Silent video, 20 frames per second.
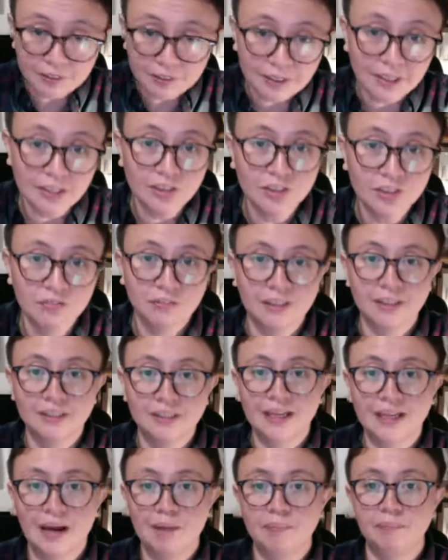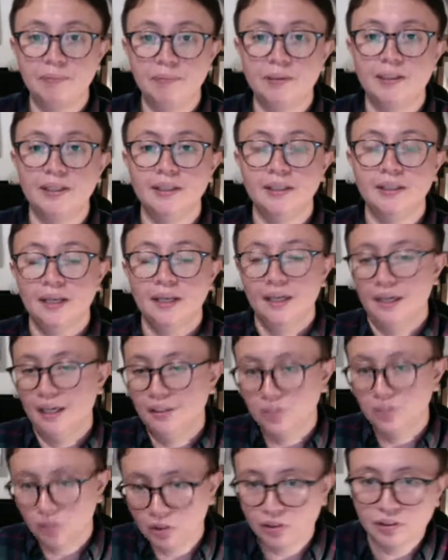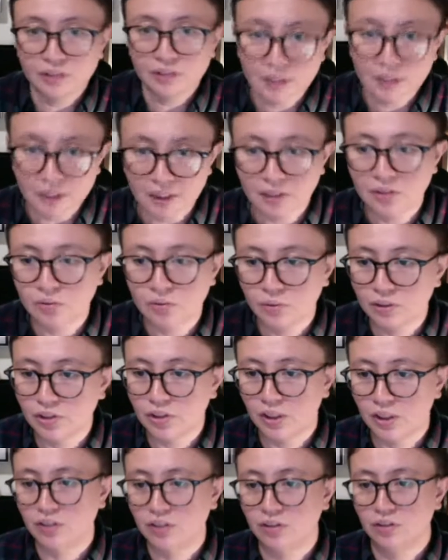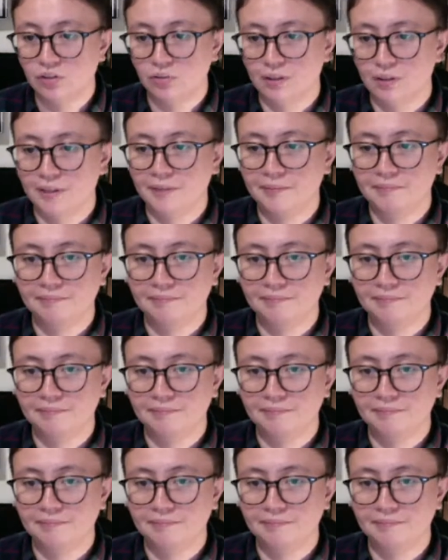needs, for example, and so your routines will change as well.